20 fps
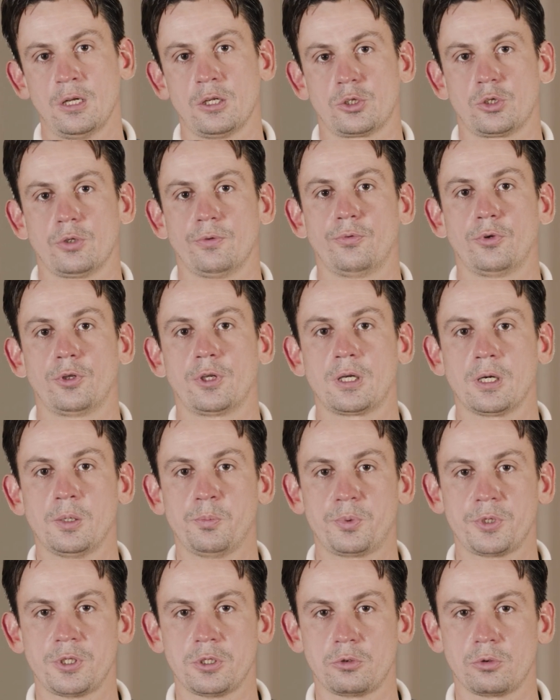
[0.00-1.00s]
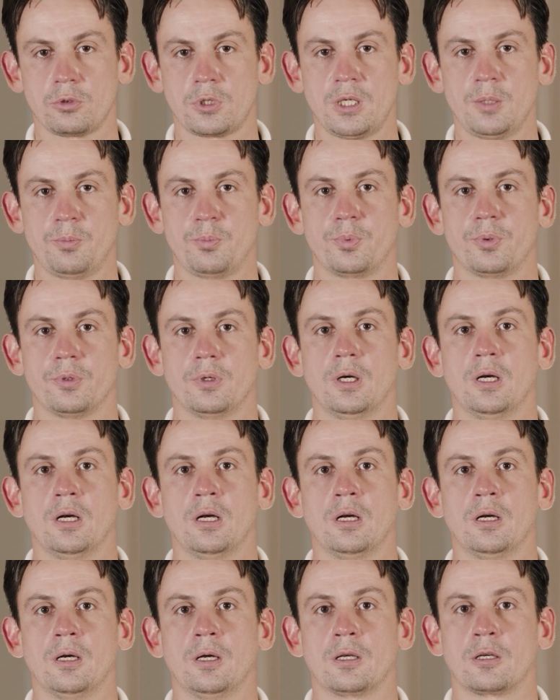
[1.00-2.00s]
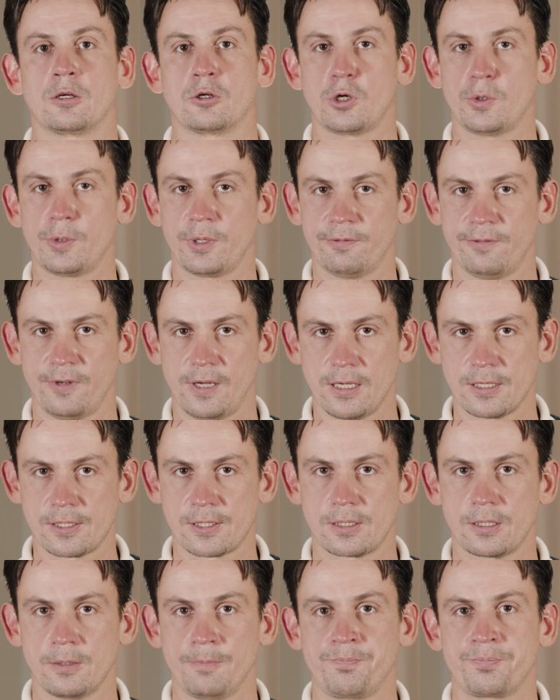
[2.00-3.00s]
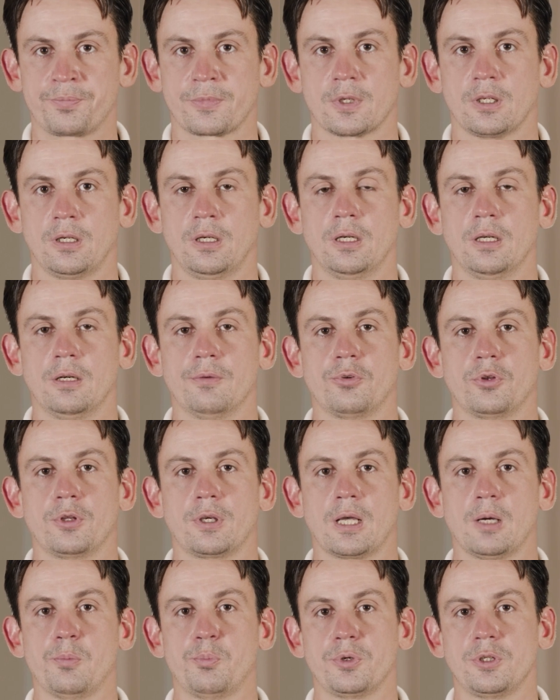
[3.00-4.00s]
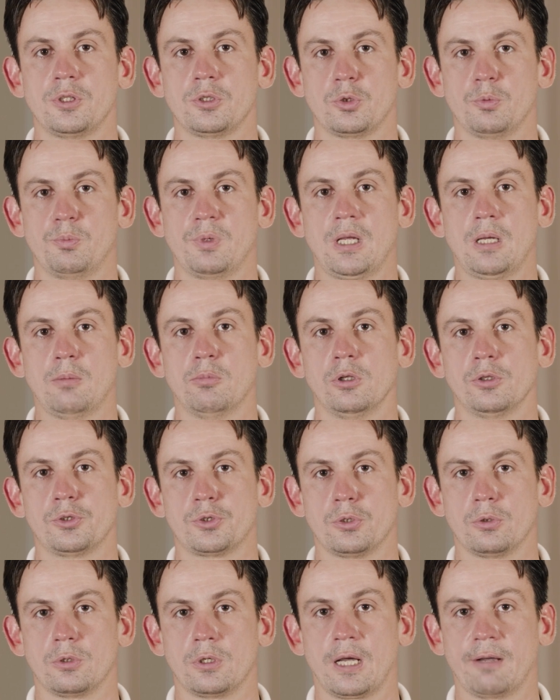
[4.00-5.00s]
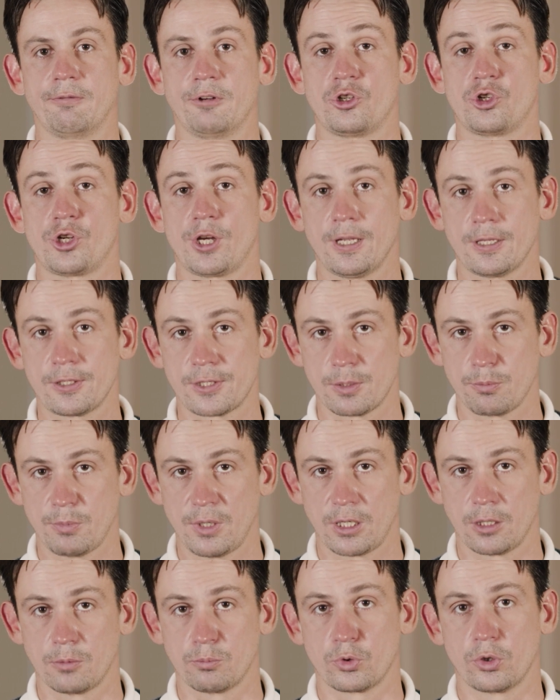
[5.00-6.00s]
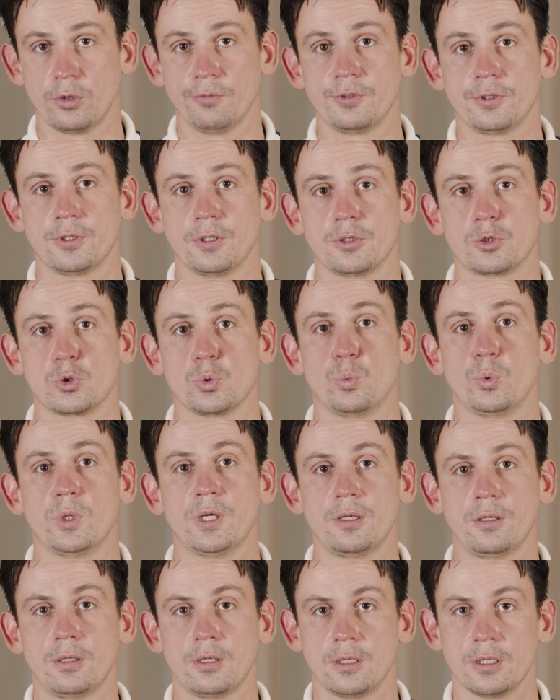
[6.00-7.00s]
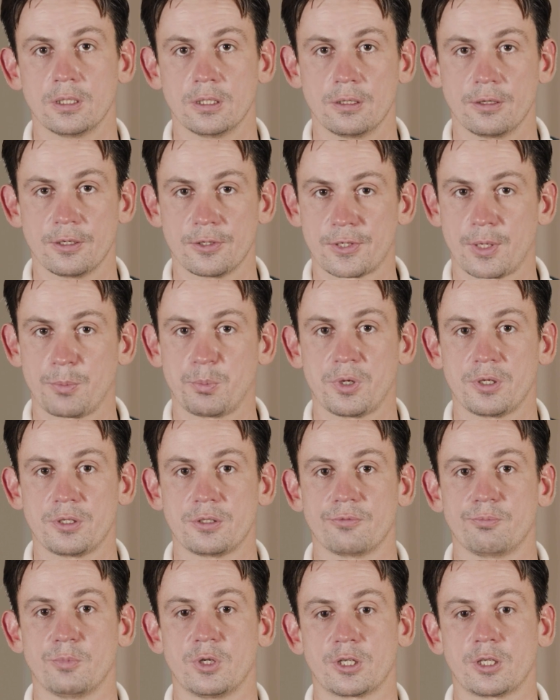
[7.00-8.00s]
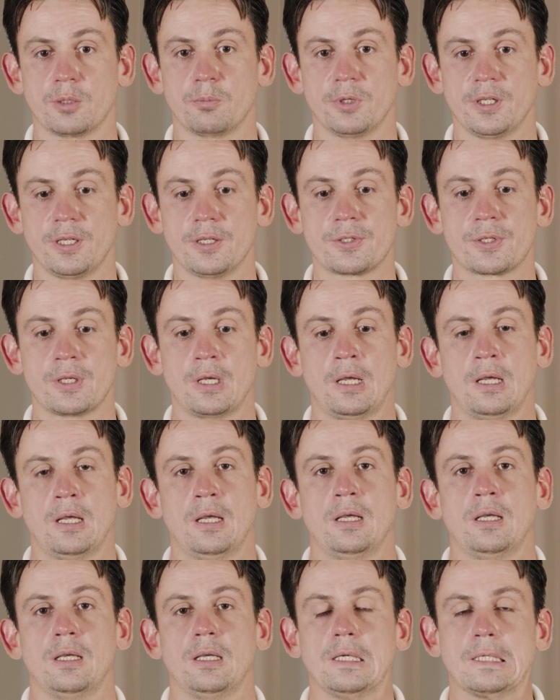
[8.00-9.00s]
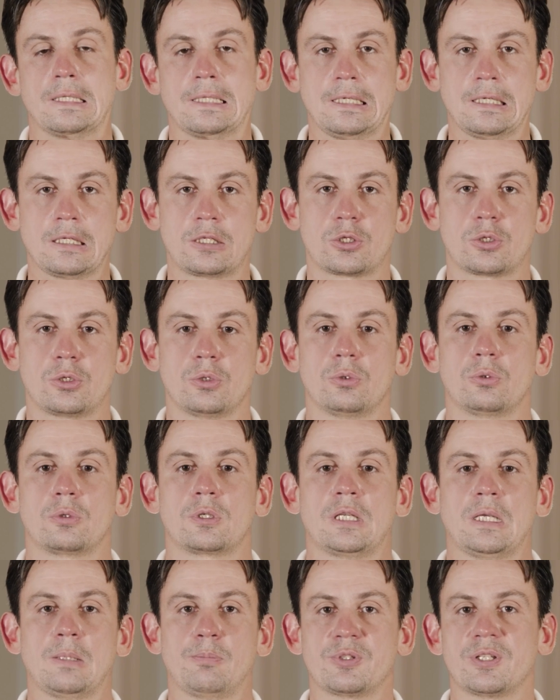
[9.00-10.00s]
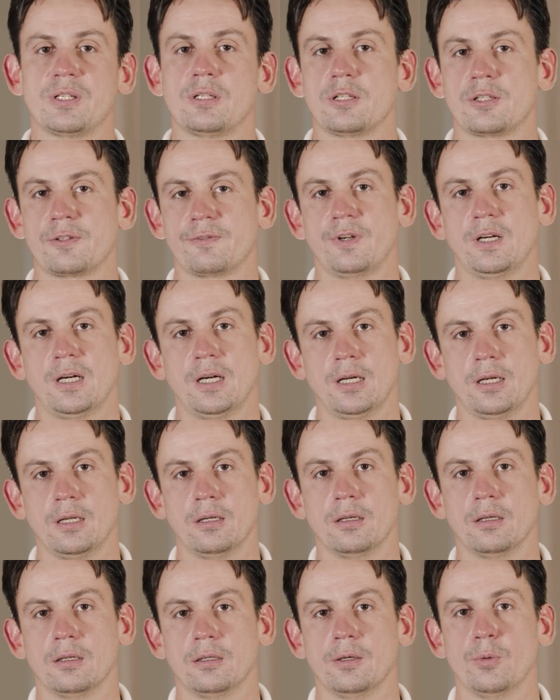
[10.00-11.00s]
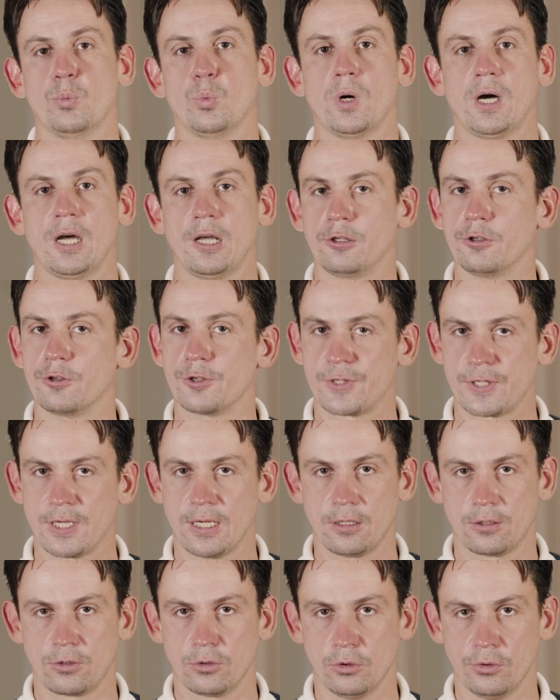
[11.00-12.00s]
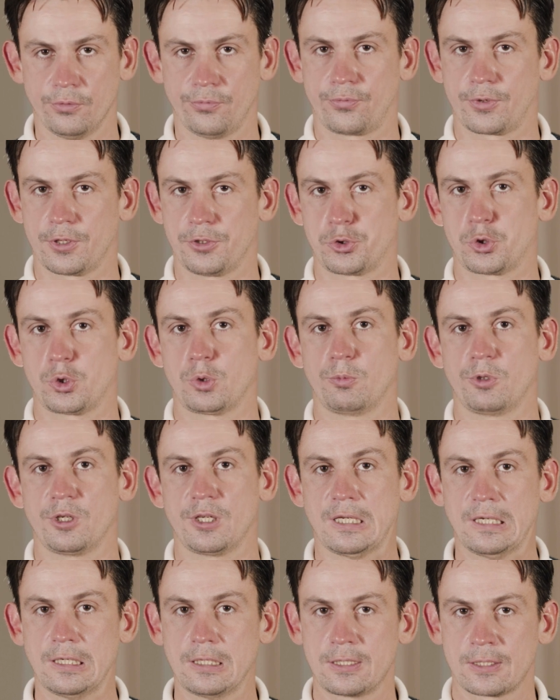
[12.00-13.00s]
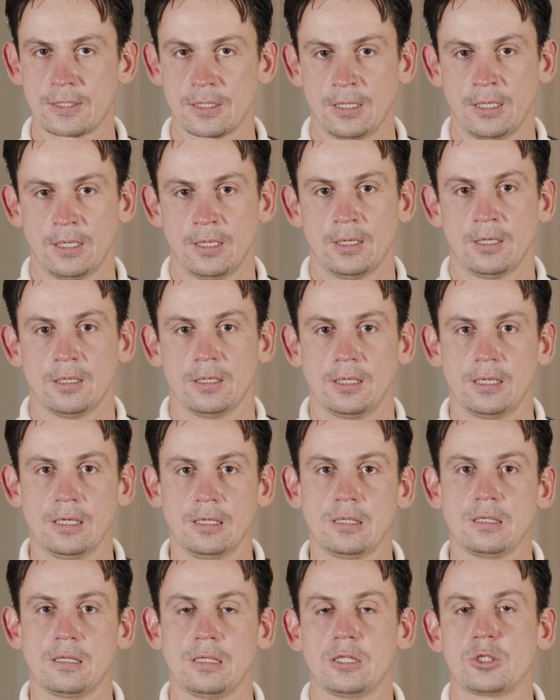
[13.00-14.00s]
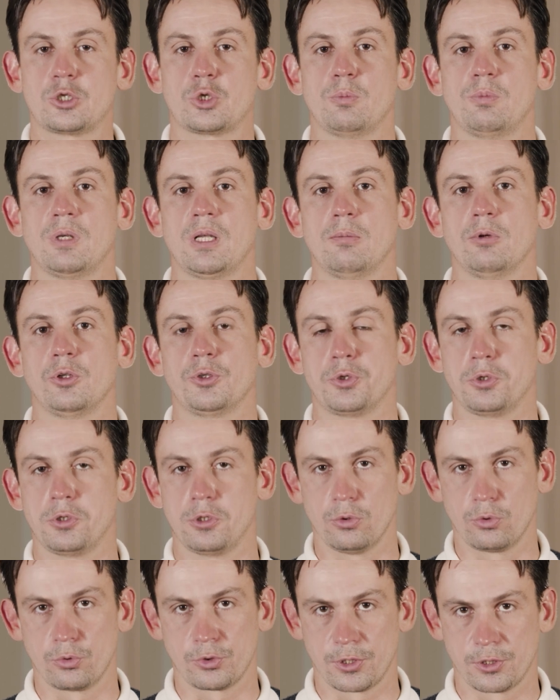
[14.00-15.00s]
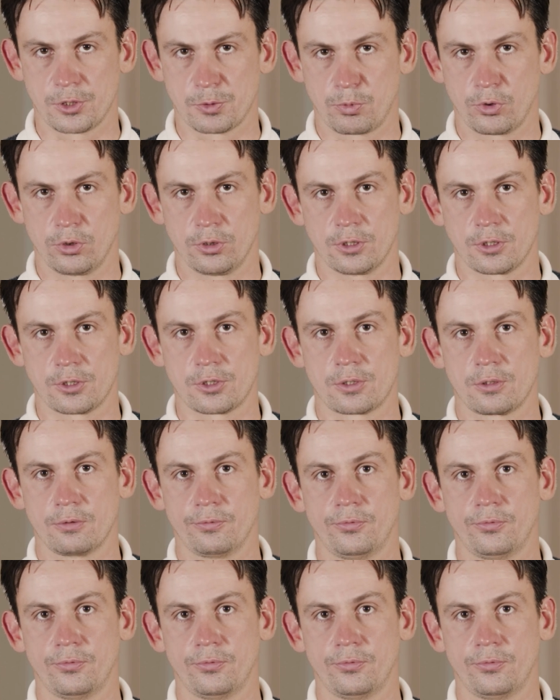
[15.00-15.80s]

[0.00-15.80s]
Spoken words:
So for the company to keep growing fast and for the company to be able to have a chance at making profit and to win in this competitive marketplace, it needs to keep satisfying a wider set of consumer needs, and it needs to be able to use its products